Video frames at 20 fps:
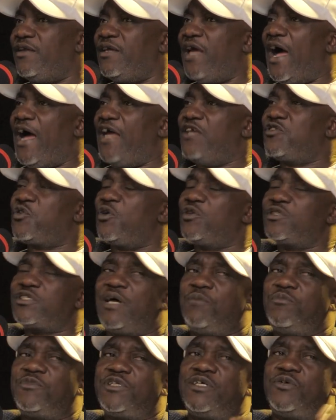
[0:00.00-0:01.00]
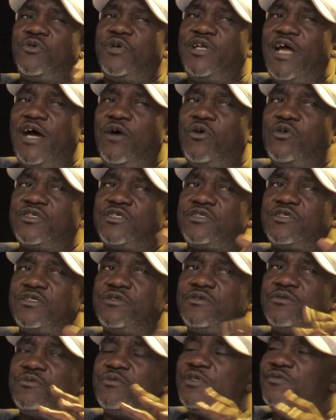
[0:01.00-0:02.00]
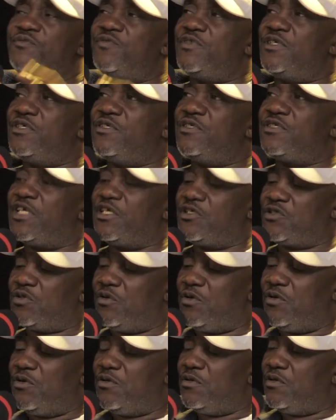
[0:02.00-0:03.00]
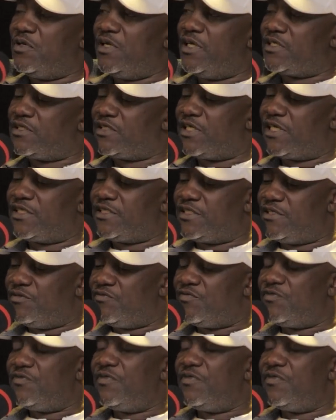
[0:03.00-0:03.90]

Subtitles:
Yeah, I saw something when I was with the Zesco executive.